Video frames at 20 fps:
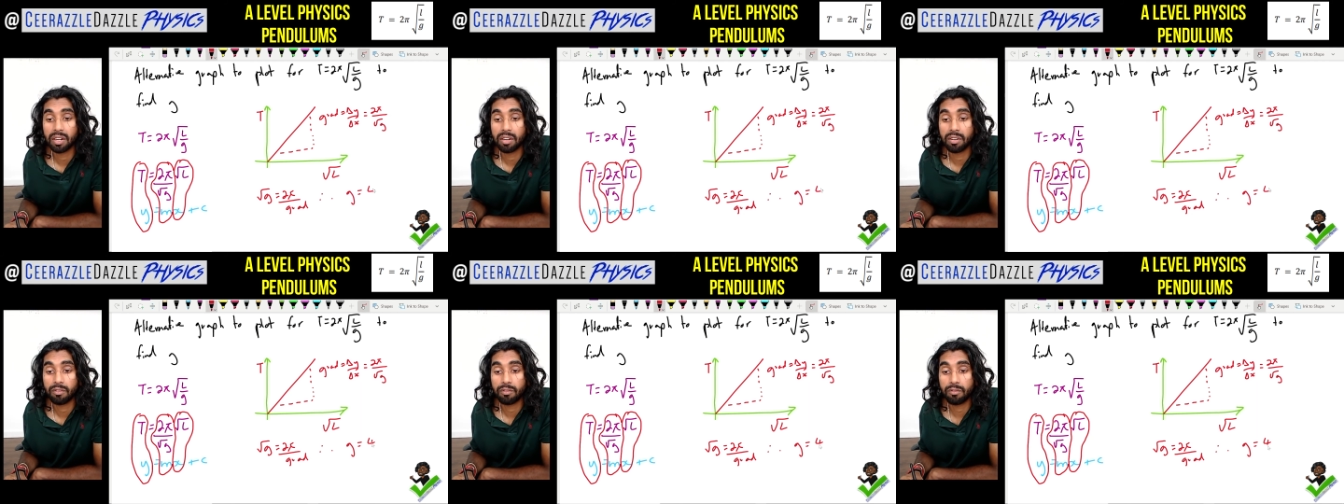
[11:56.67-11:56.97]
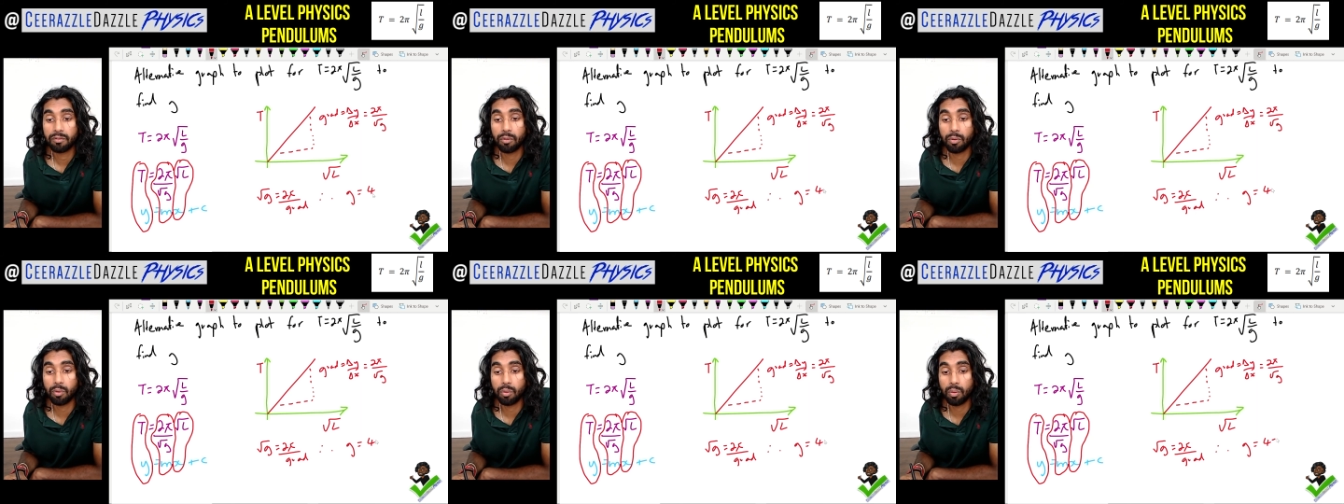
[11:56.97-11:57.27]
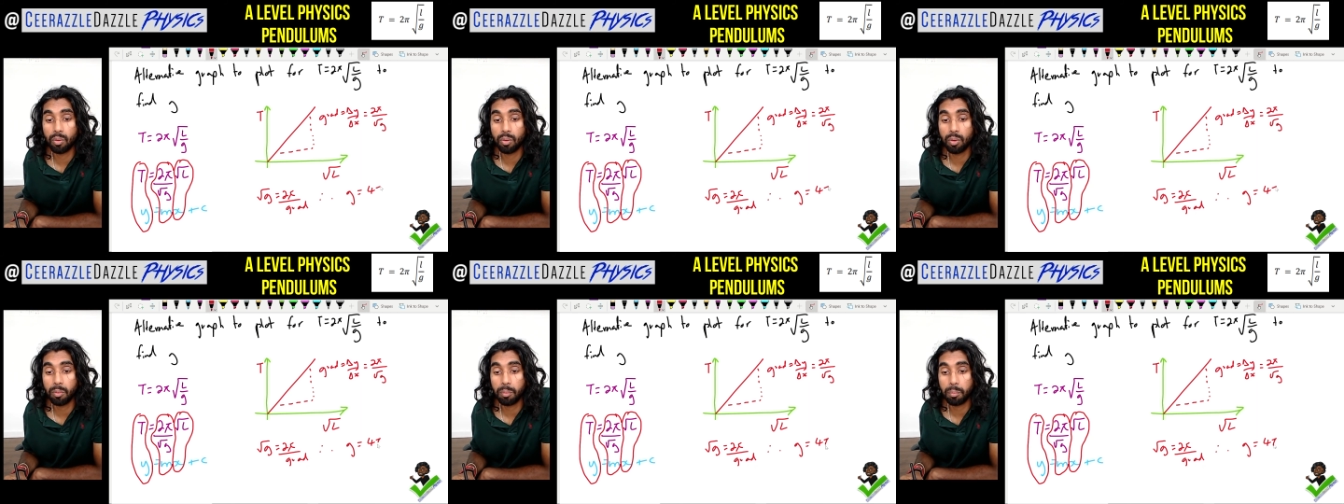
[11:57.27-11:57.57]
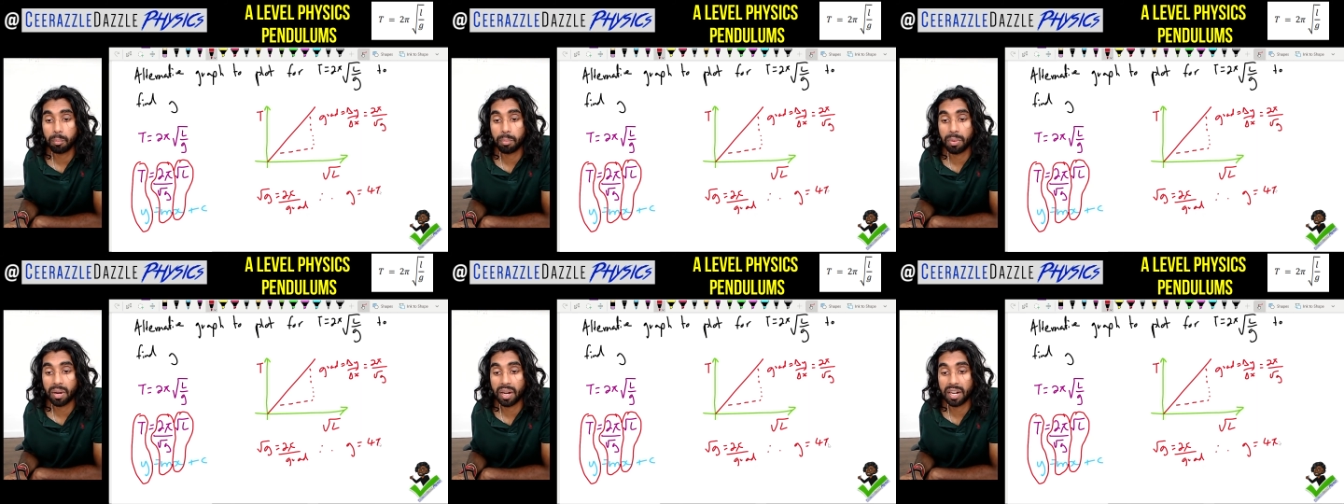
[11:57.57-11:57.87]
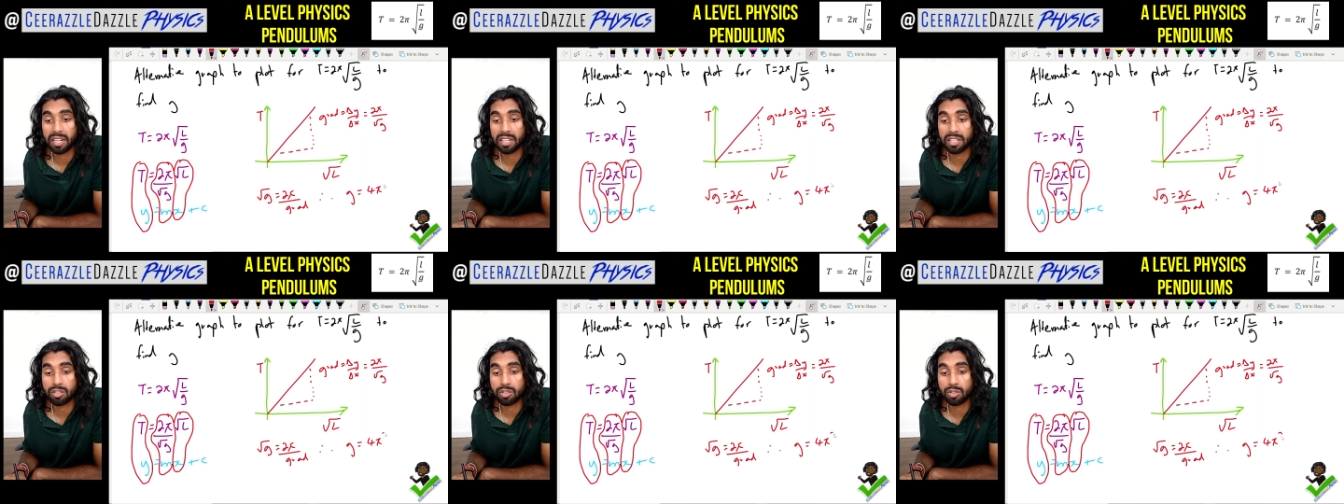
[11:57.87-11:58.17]
4
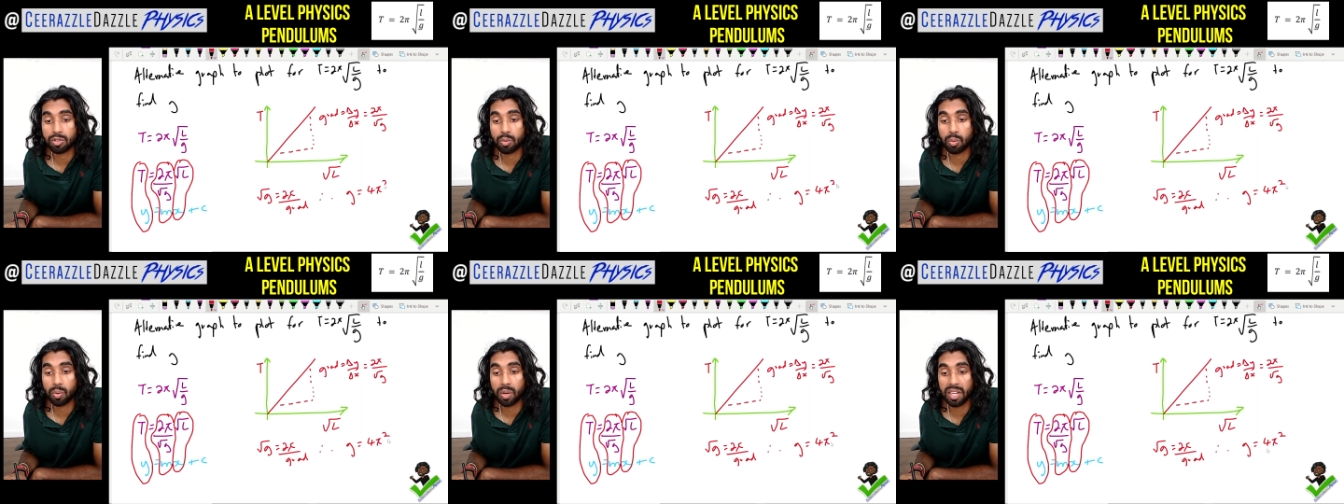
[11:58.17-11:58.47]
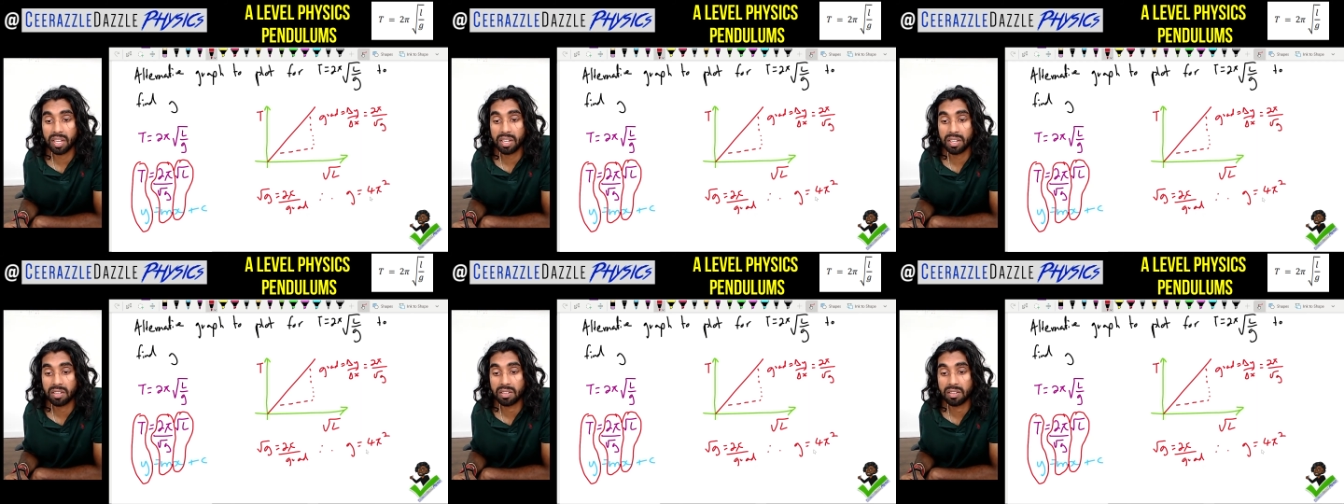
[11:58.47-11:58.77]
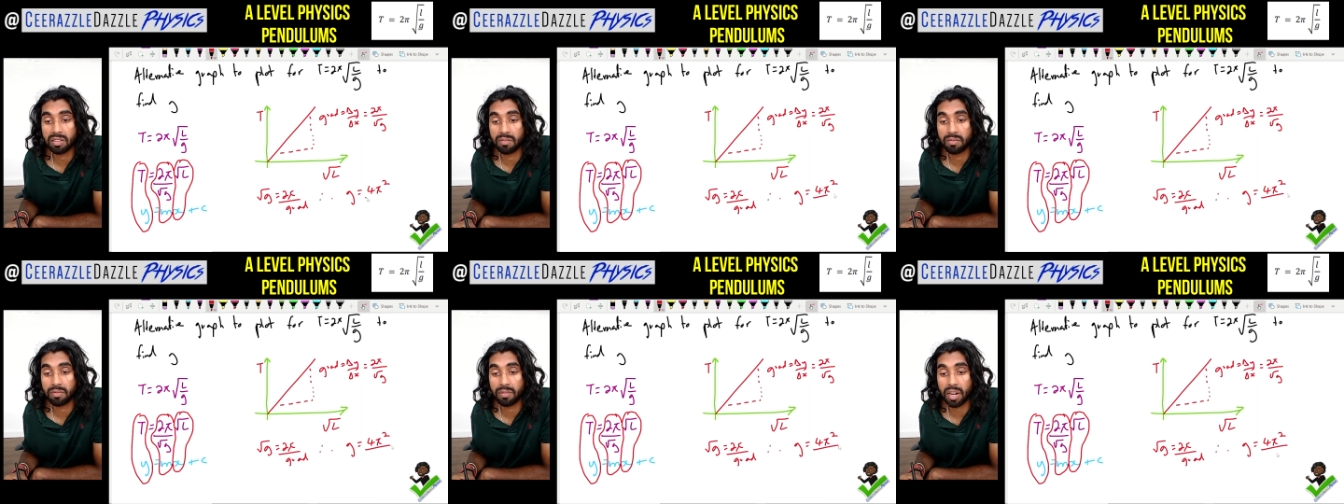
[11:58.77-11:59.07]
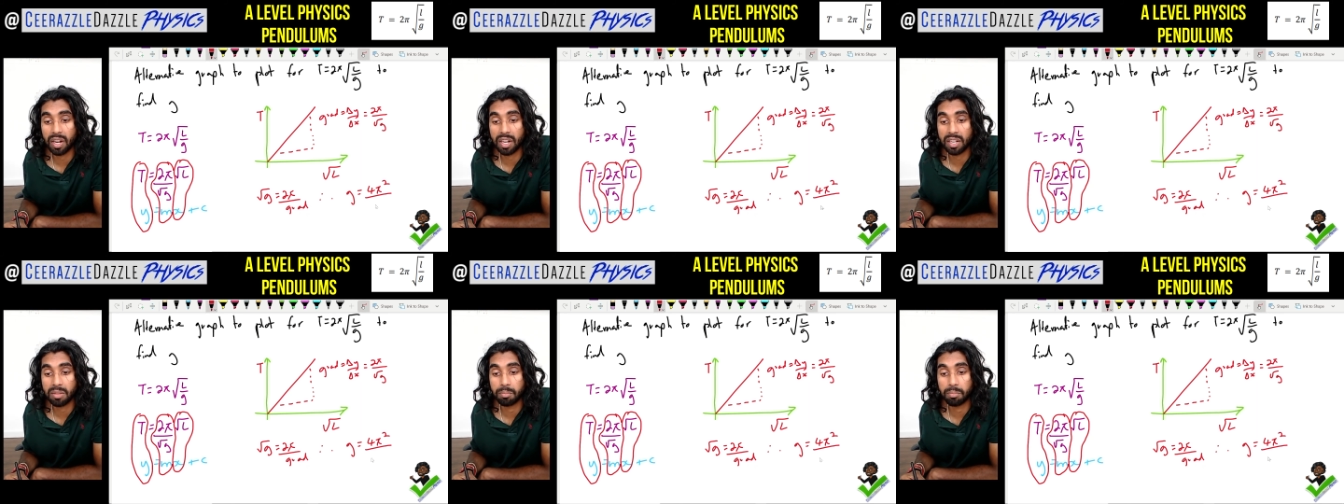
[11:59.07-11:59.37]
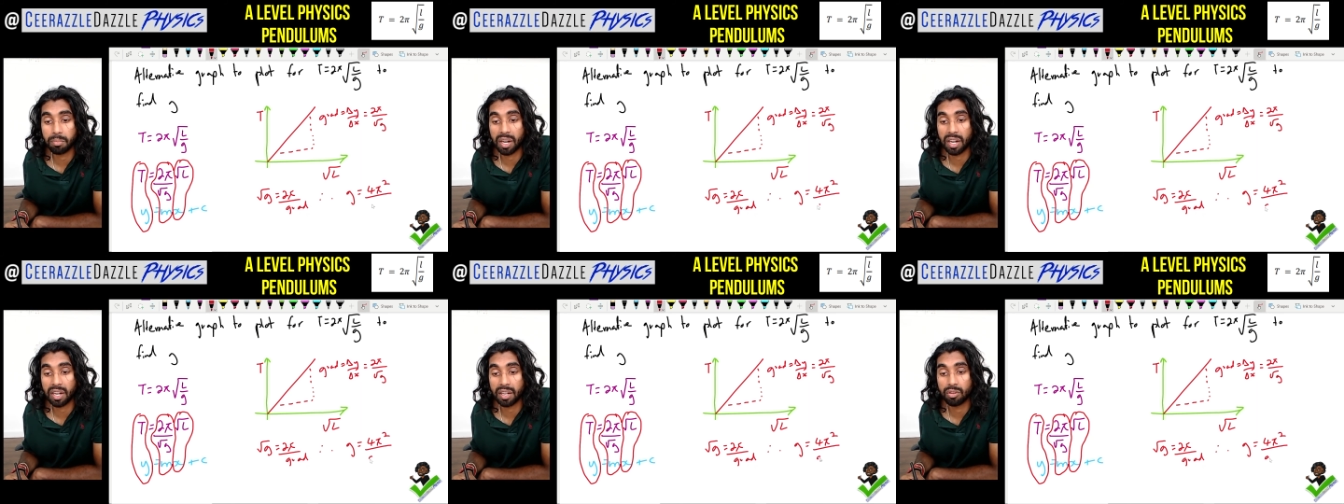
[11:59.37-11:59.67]
pi squared divided
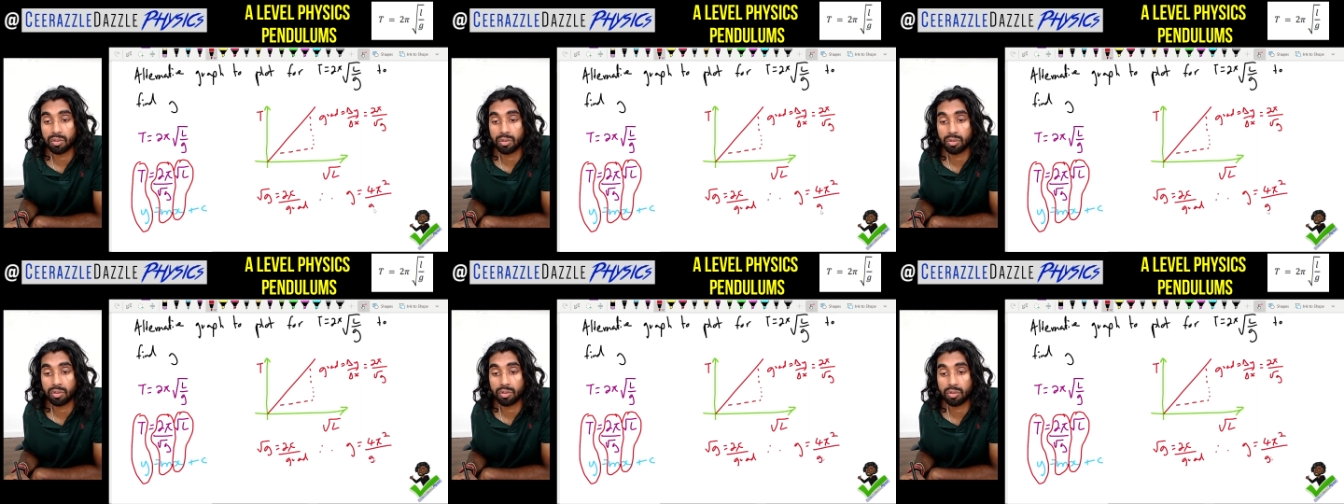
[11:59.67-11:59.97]
by your